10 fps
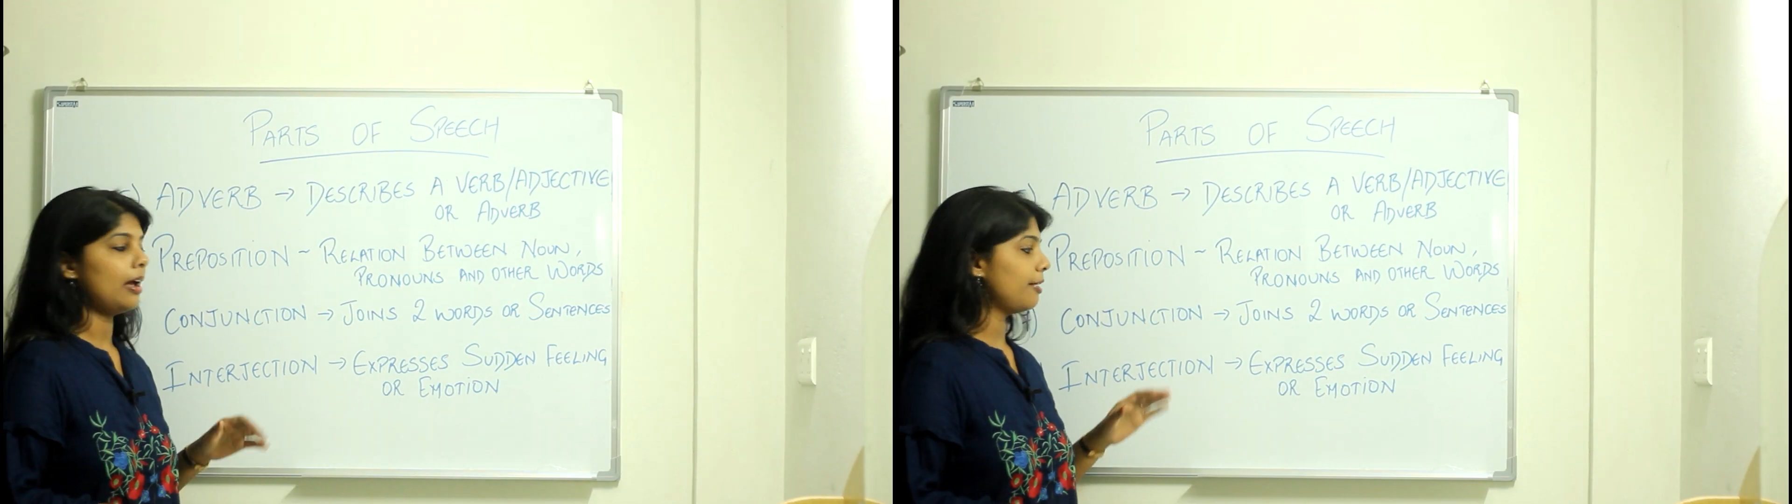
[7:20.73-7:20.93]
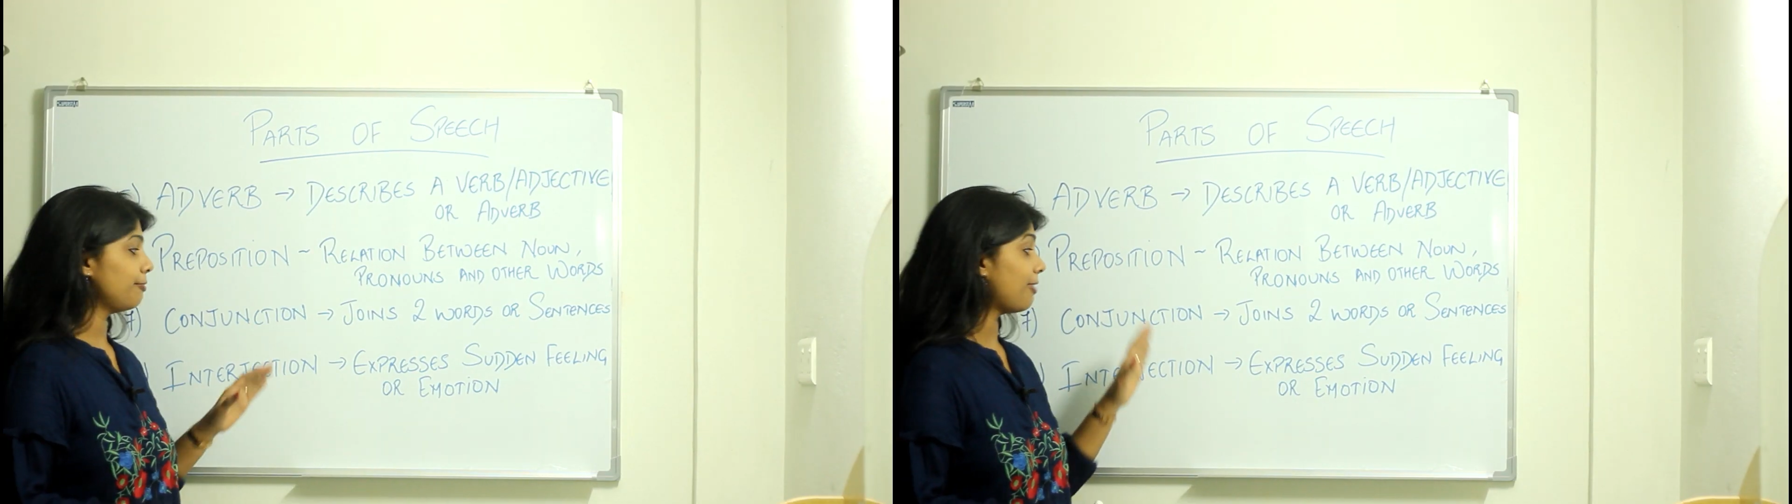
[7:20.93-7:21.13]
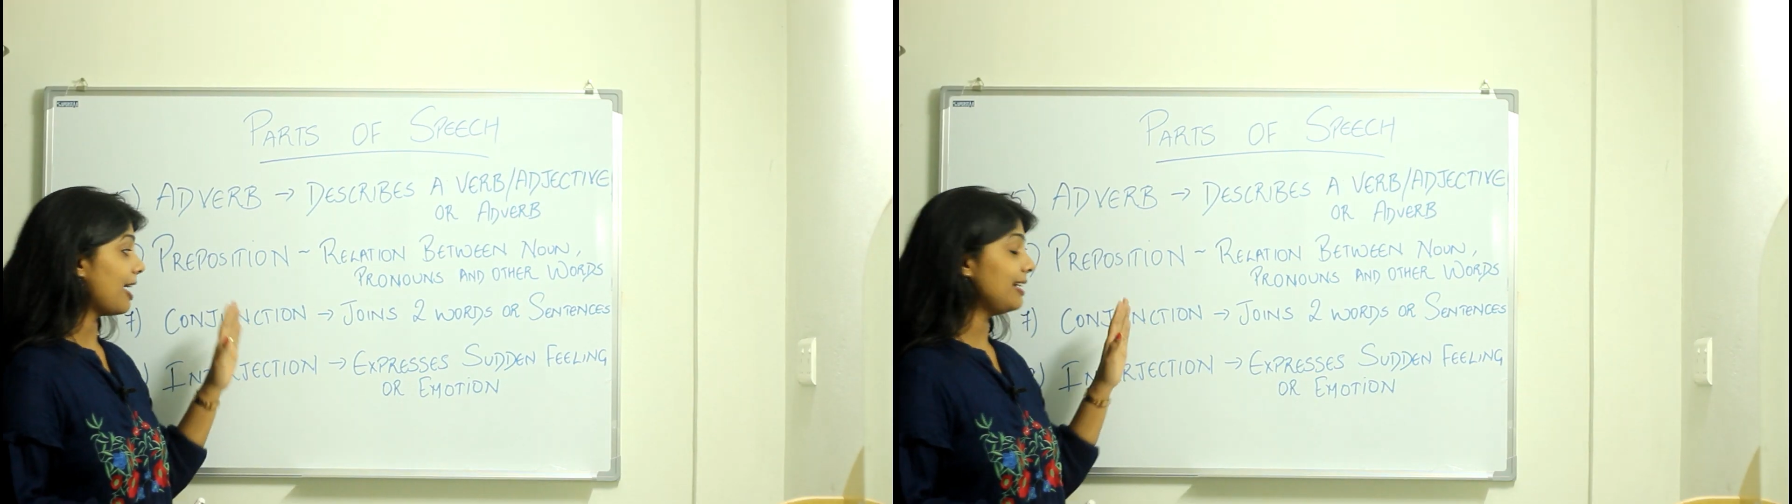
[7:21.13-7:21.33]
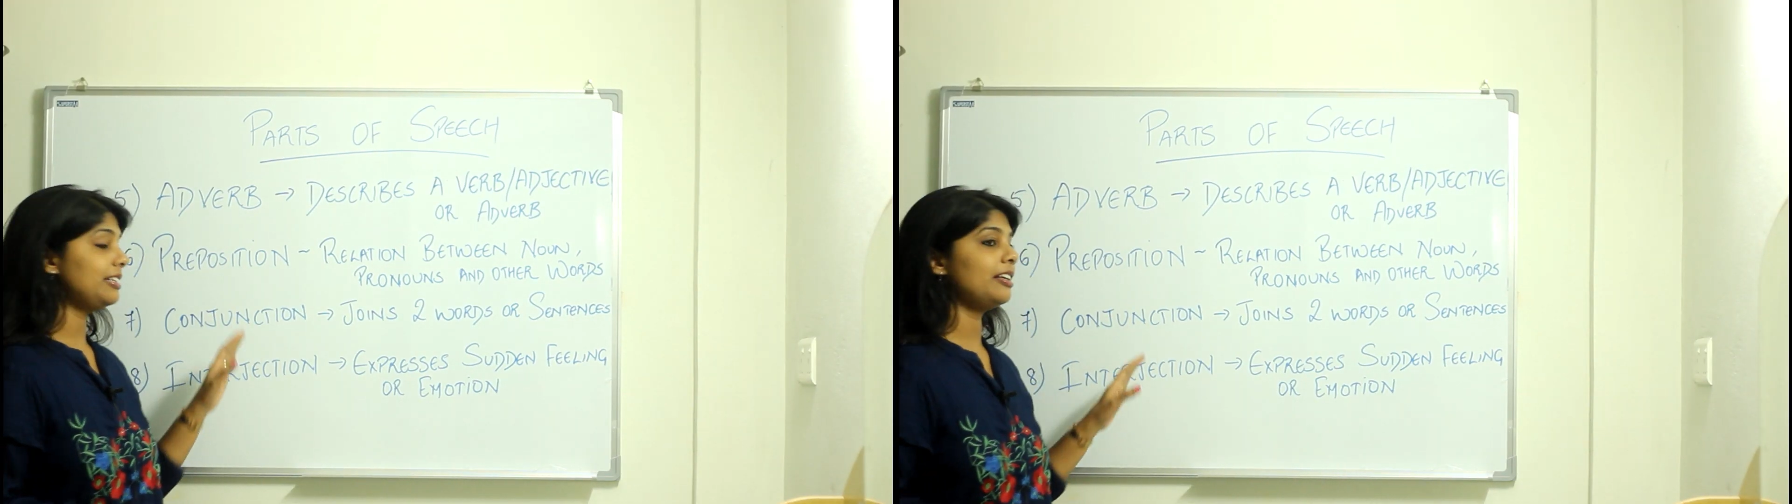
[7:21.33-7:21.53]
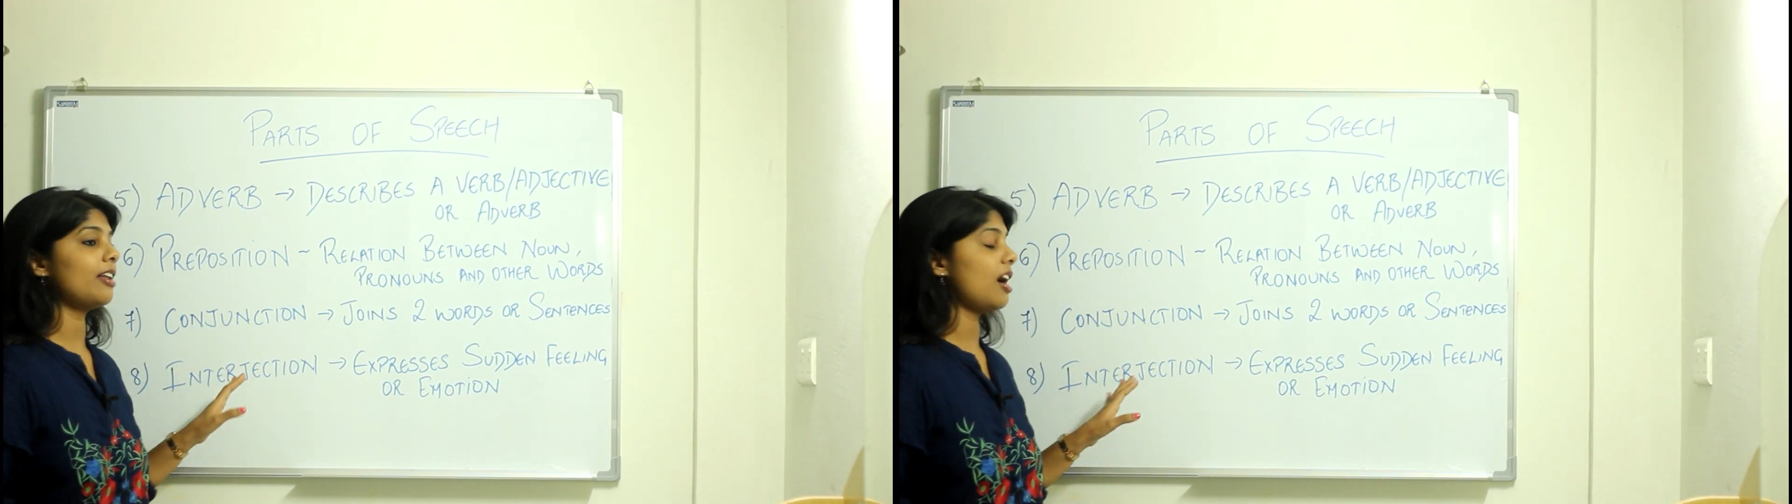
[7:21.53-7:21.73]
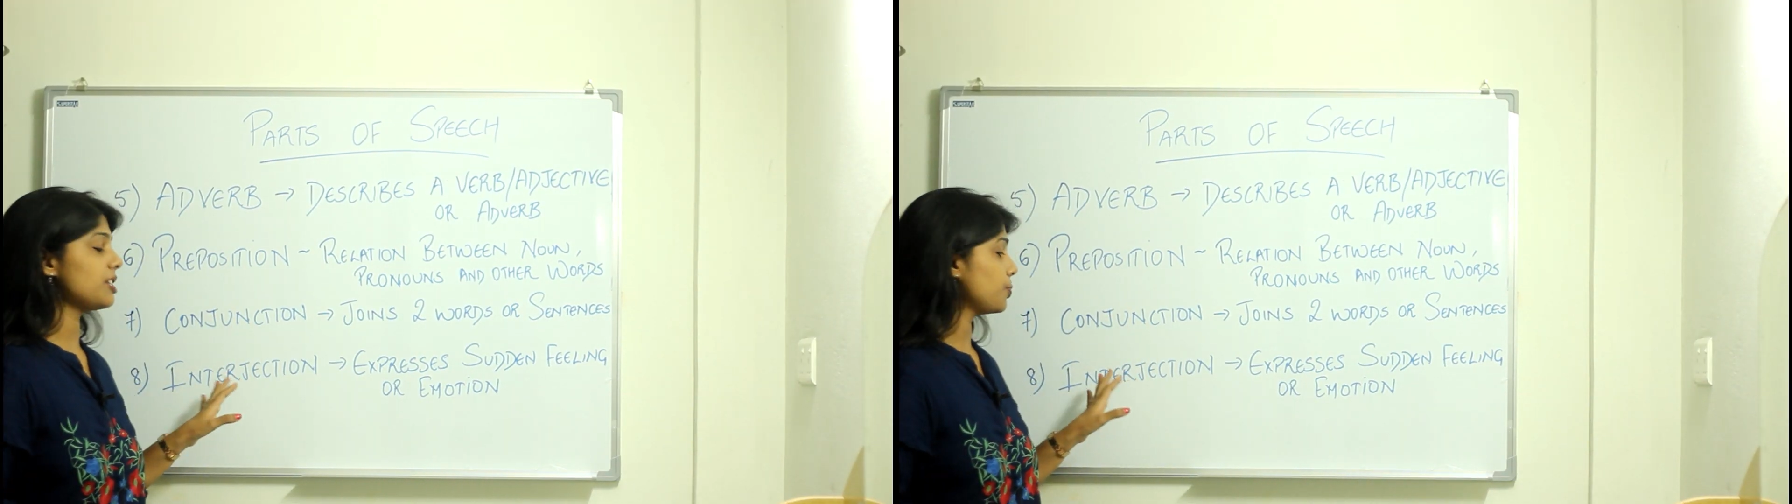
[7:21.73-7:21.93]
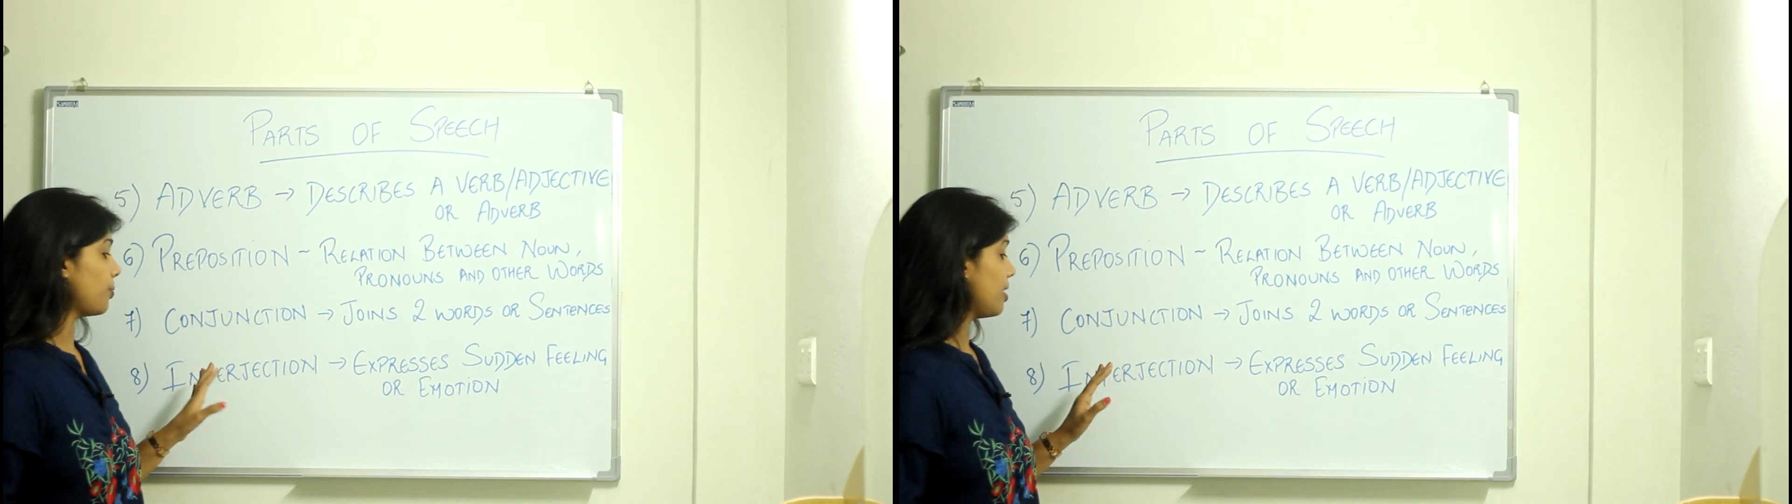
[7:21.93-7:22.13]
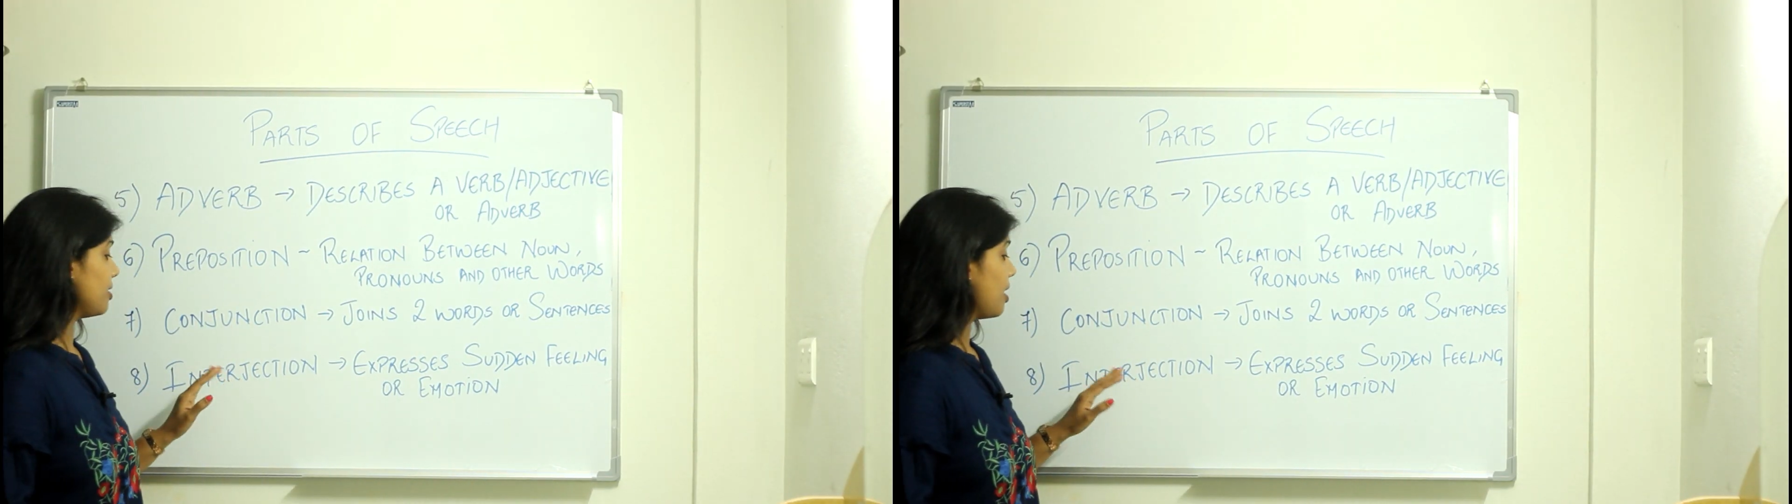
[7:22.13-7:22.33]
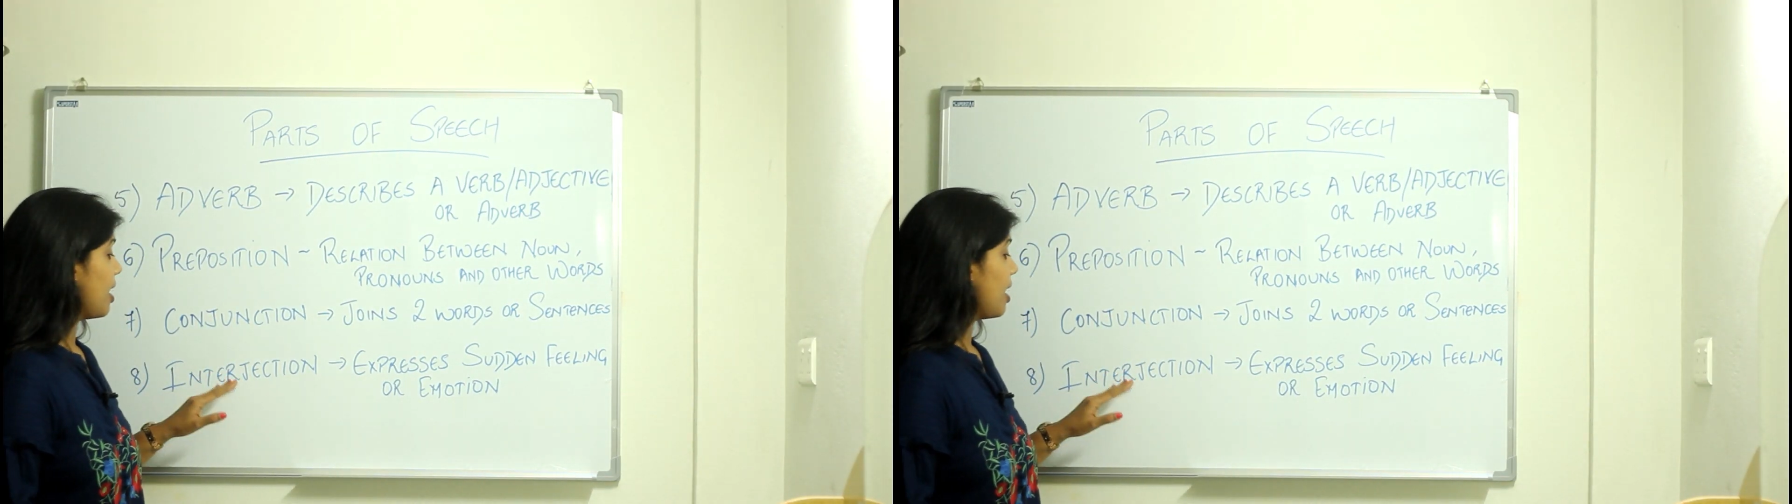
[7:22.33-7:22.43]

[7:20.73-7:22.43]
And finally, the last one,